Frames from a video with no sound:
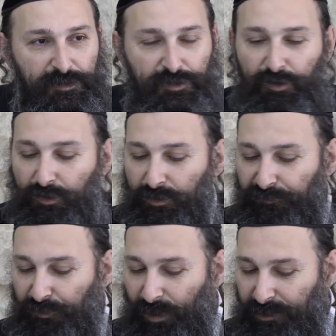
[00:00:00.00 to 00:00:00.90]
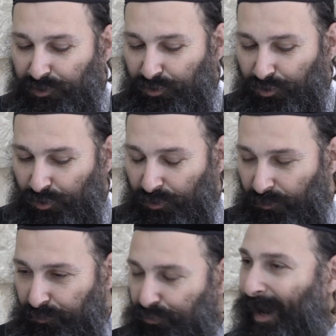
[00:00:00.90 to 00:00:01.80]
So if you want to
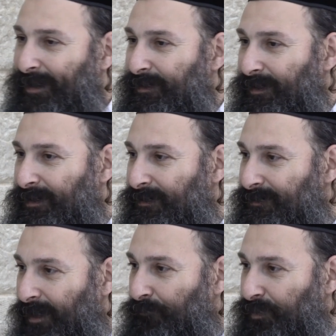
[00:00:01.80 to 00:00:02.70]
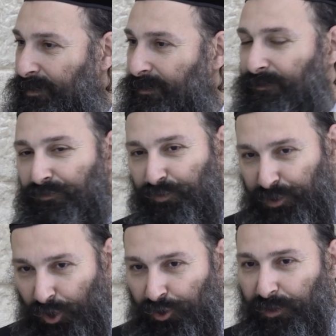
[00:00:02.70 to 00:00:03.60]
do practically something, we
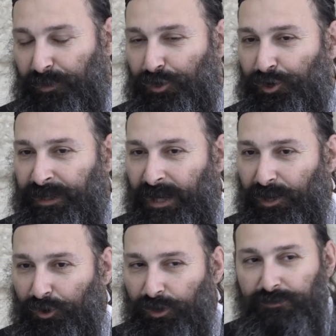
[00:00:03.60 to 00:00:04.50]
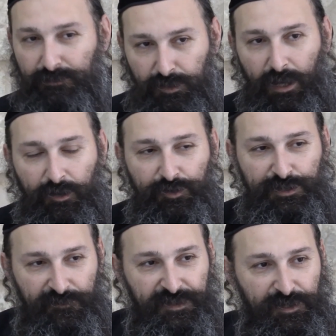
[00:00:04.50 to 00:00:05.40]
talked about learning halachot, take on
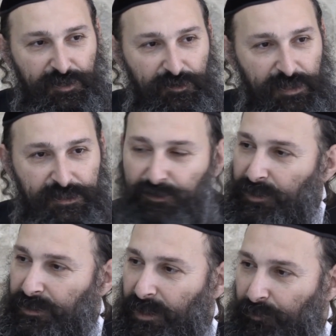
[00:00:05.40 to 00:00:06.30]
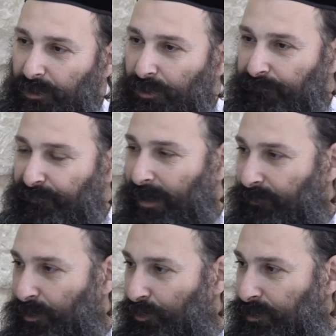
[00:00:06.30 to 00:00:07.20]
yourself, say, you know, that's a good idea. I'm going to learn 5
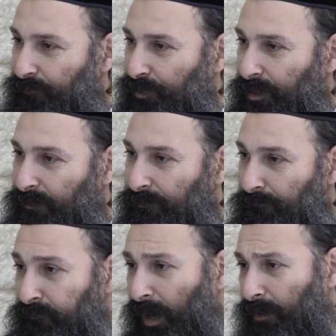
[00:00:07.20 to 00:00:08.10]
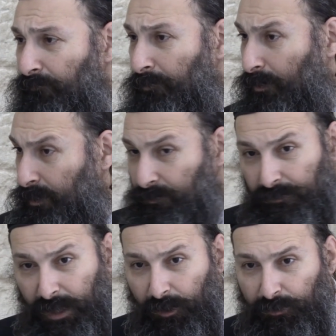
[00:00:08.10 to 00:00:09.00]
halachot every day. 5, you know, I need to
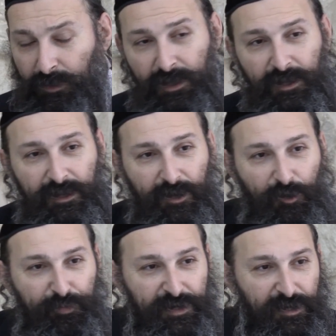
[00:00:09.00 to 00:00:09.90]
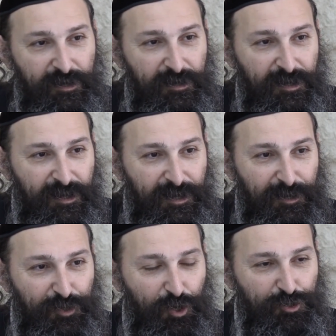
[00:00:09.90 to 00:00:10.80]
now open
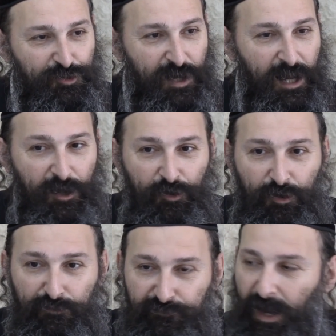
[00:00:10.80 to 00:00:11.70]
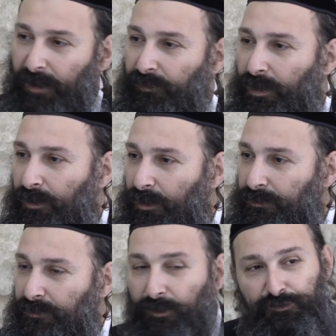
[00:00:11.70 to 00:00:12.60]
the whole Shulchan Aruch. 5
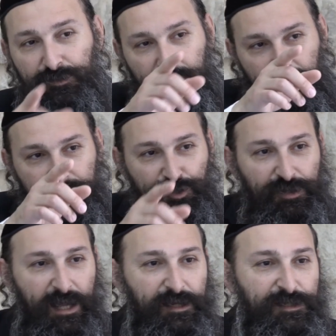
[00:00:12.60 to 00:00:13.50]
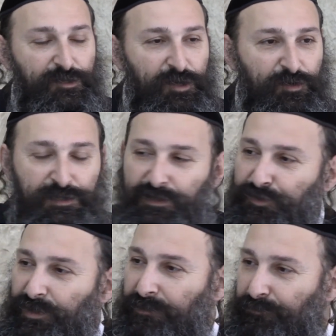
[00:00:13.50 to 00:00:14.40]
halachot, go to the Judaica store across the
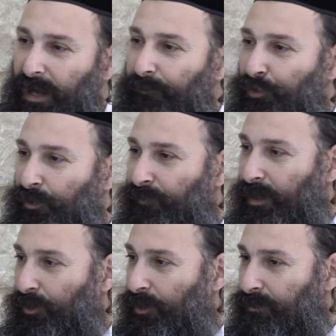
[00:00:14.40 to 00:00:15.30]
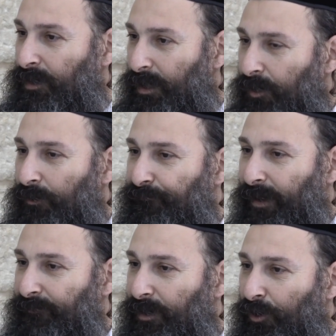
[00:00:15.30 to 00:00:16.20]
street, buy a book of halachot, learn
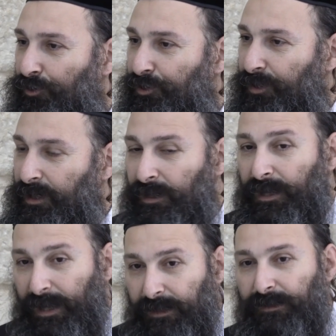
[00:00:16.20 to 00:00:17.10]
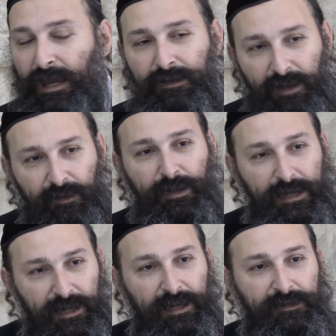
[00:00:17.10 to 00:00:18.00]
5 halachot a day,
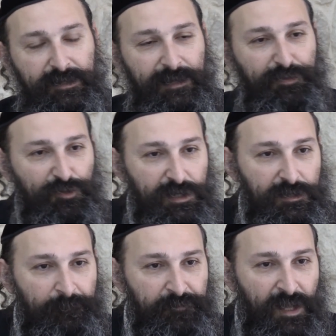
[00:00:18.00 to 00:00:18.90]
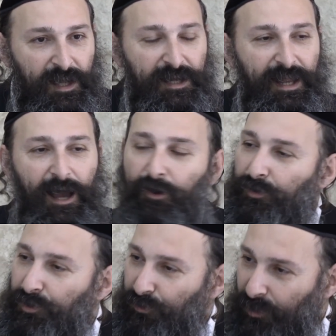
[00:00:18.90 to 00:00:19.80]
and keep to it. Now
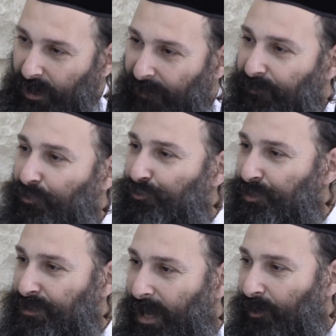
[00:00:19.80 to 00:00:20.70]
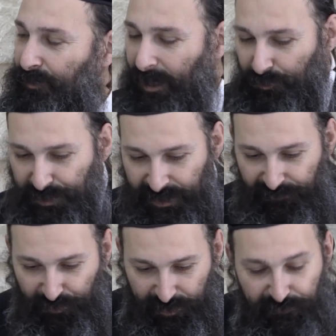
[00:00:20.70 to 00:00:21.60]
you have a good desire, now see
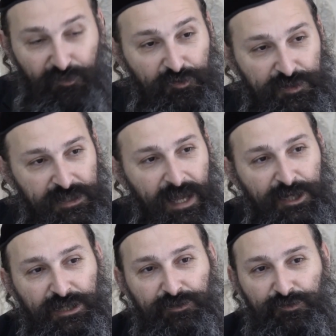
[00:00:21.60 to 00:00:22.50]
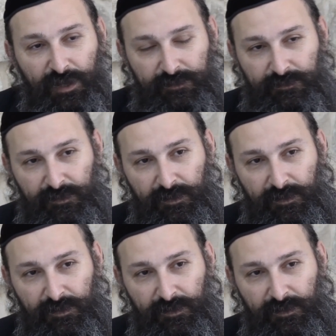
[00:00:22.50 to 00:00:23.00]
if you can focus and actually do that.